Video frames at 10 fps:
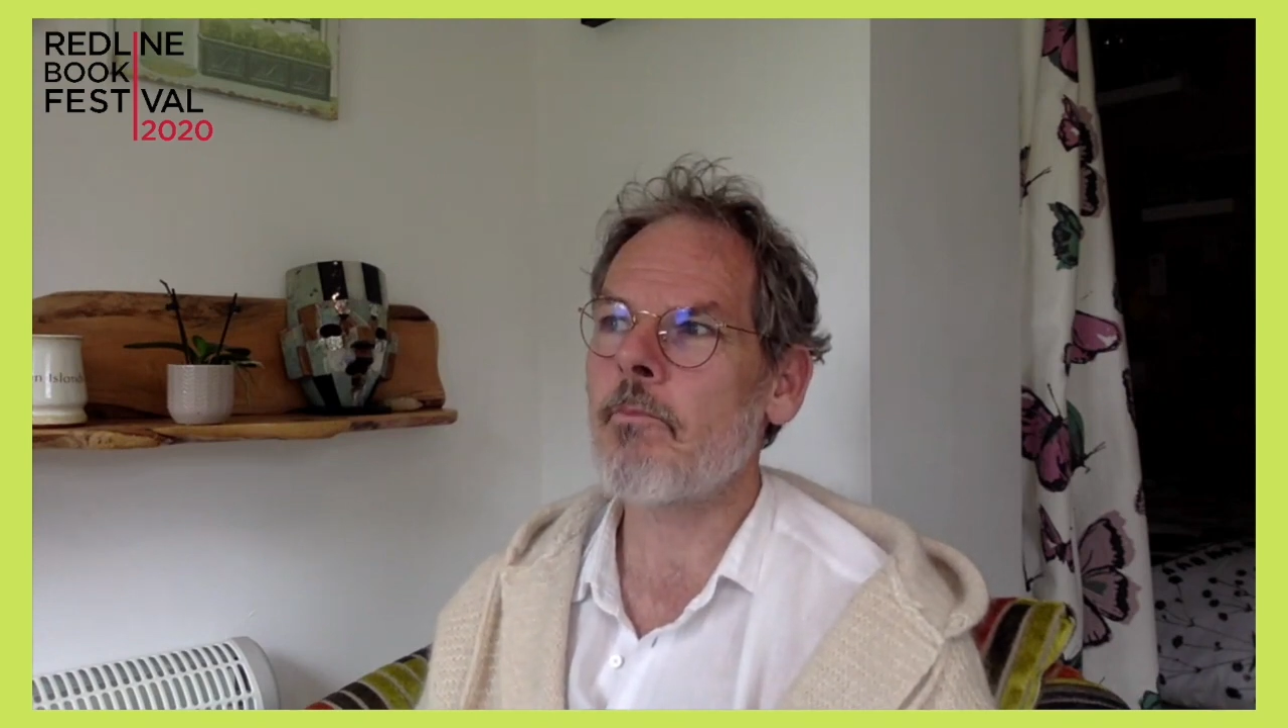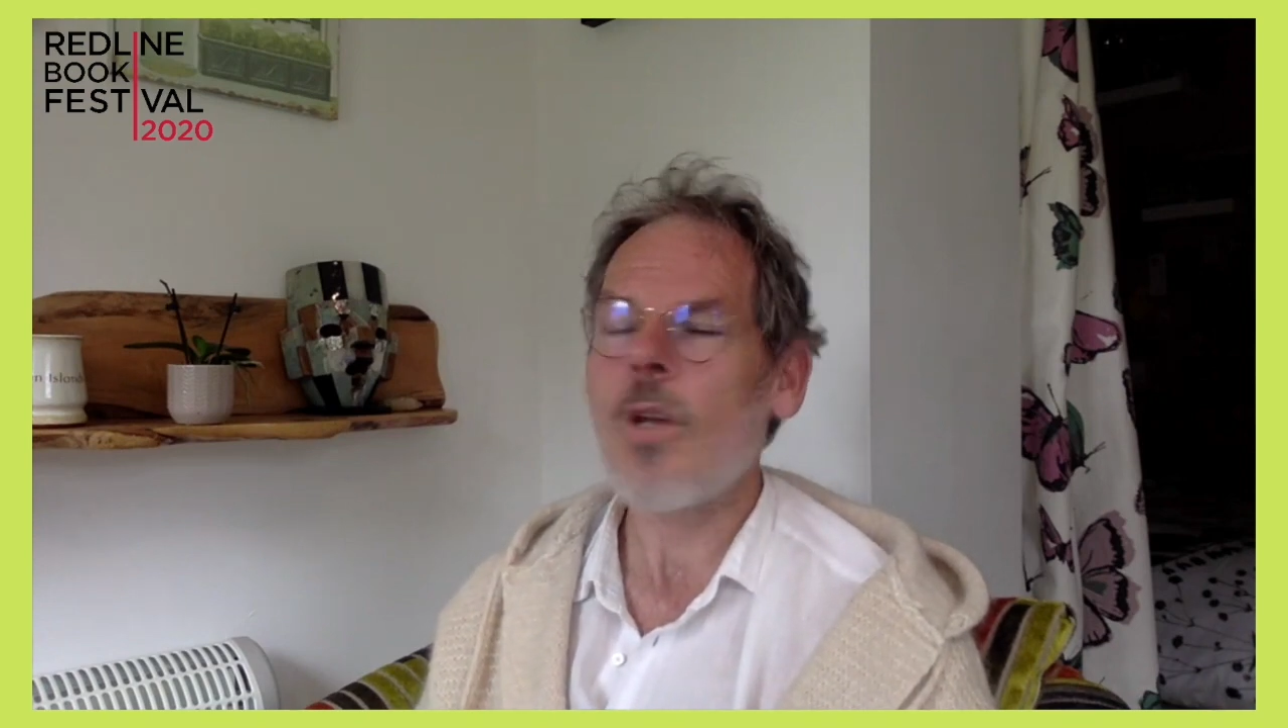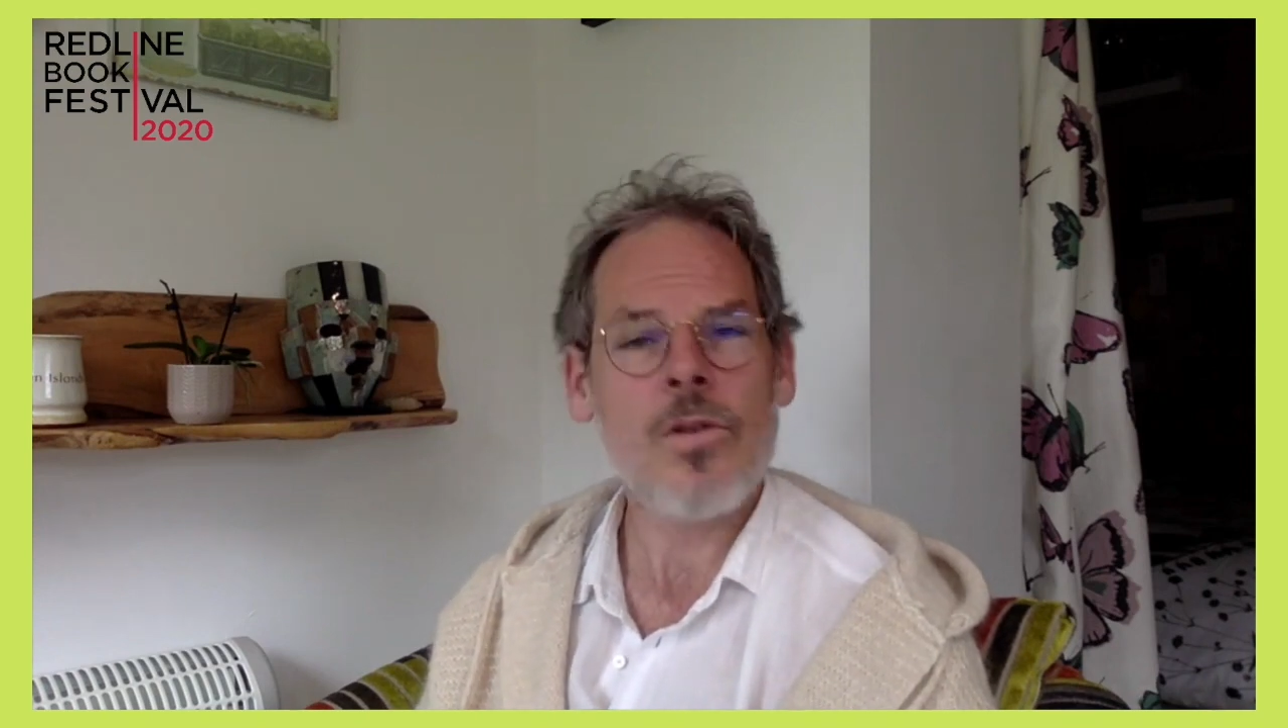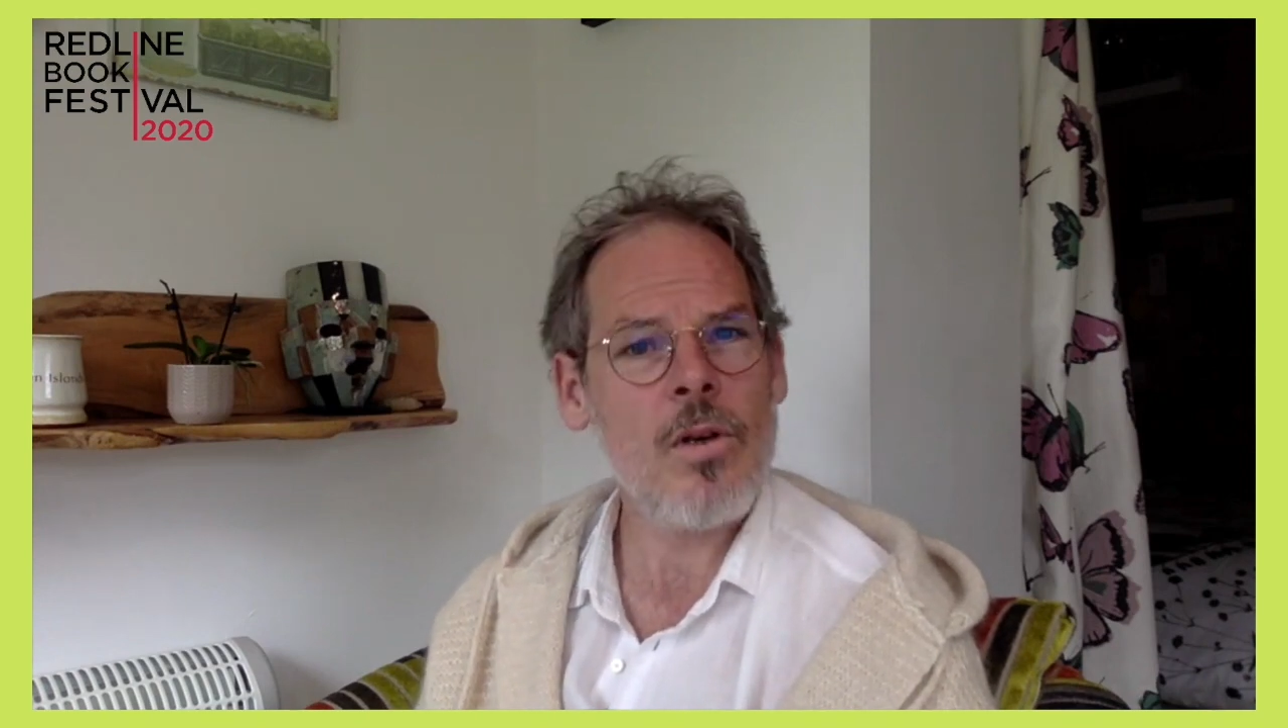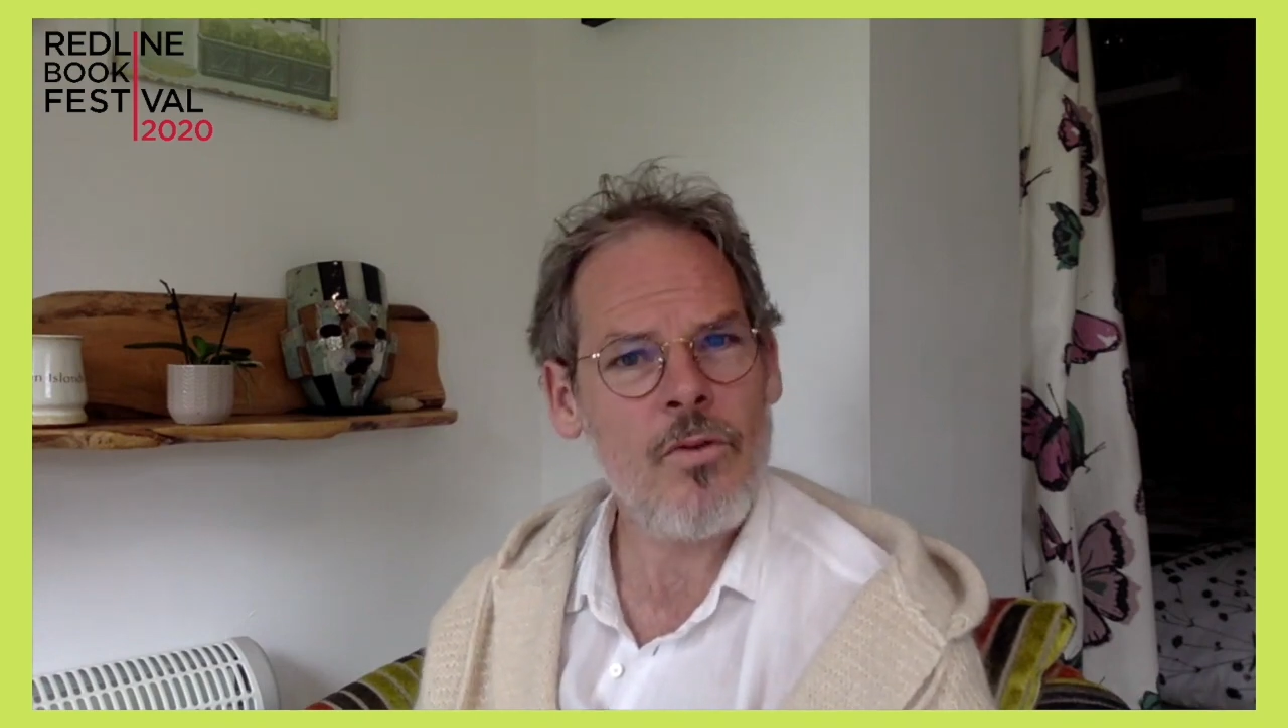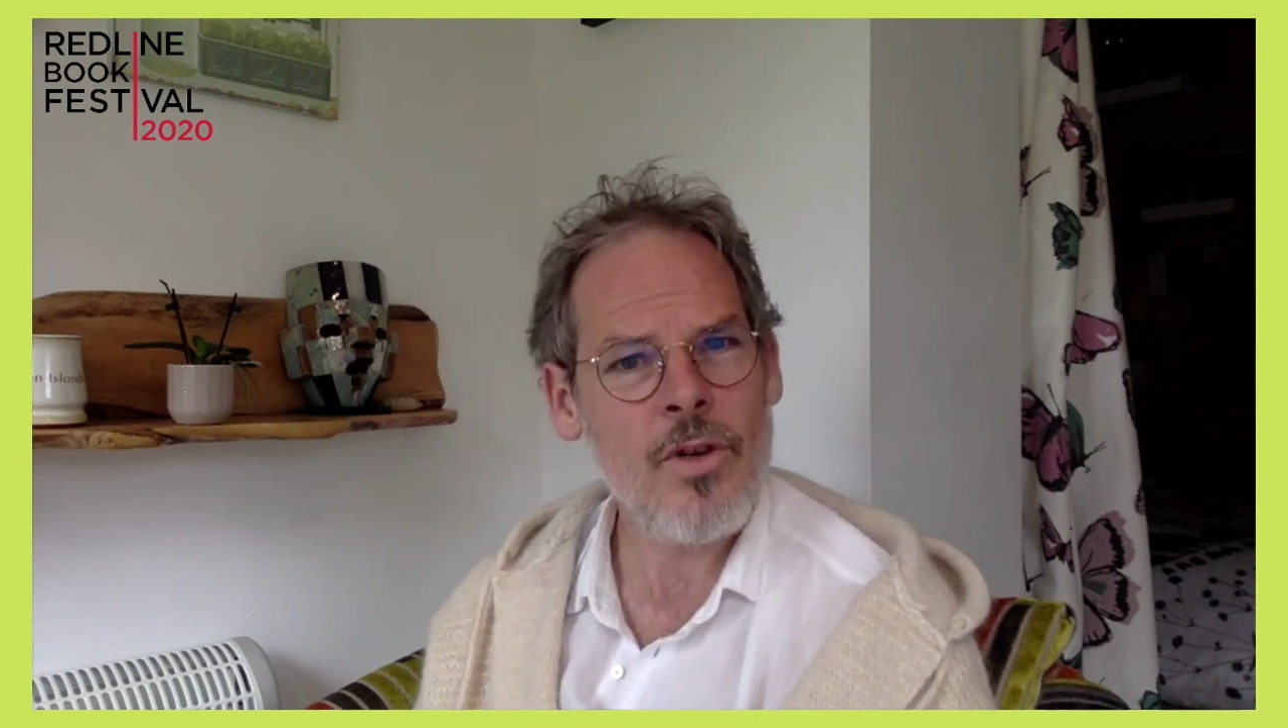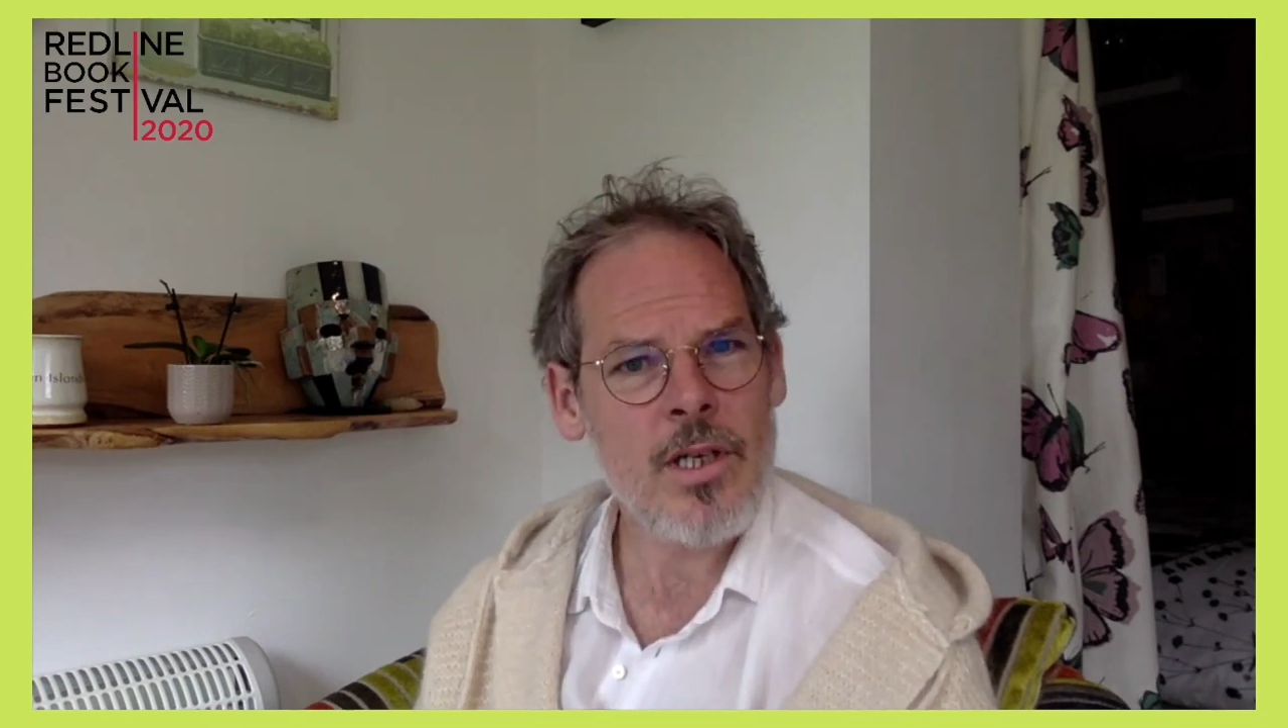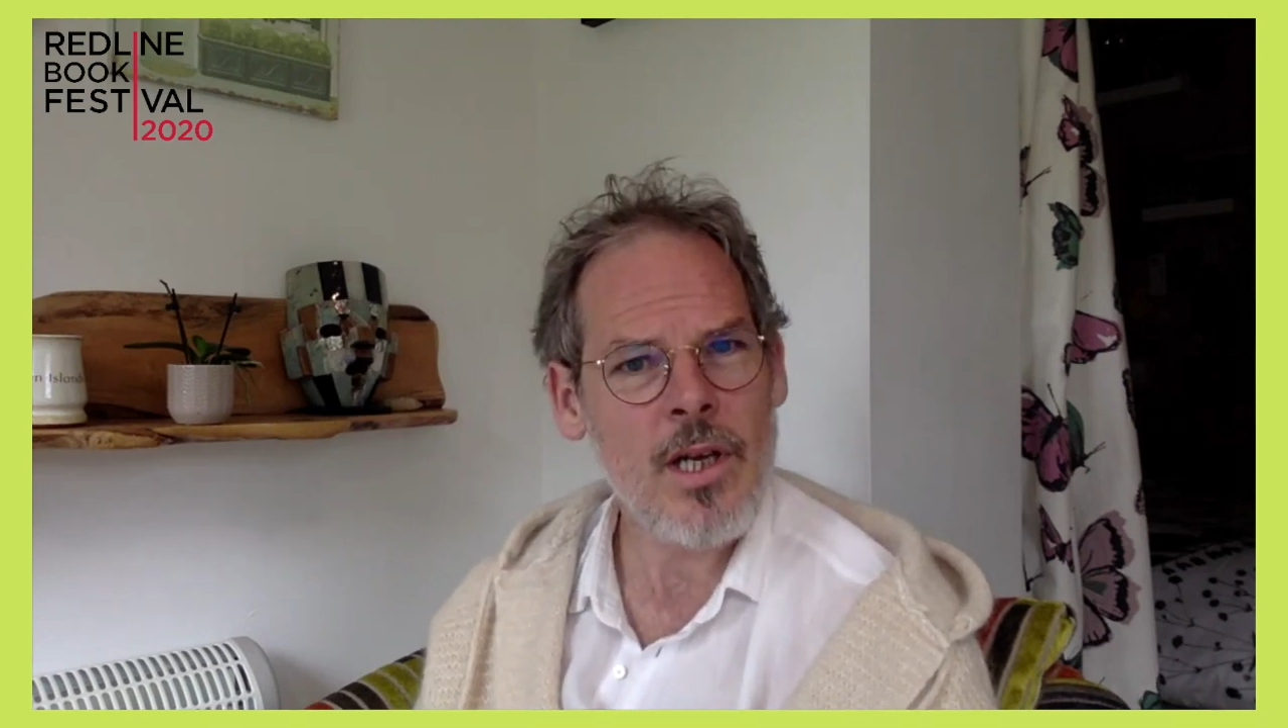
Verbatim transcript: so I'll read